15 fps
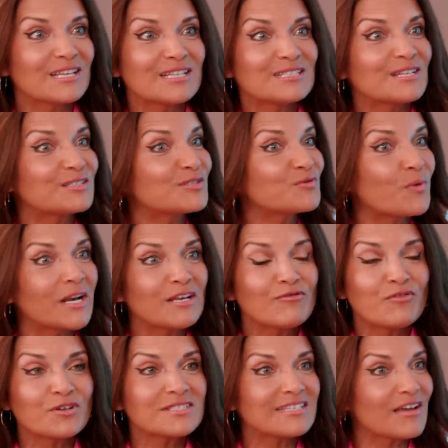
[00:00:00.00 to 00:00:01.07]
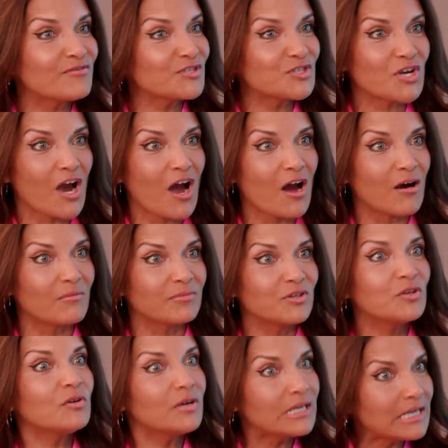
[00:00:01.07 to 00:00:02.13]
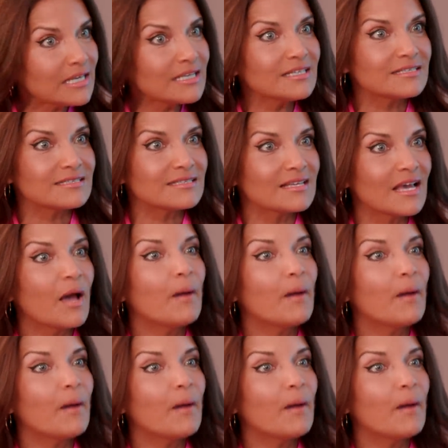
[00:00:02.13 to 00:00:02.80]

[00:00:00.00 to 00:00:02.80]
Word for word: is a 24/7 job you know mm. it is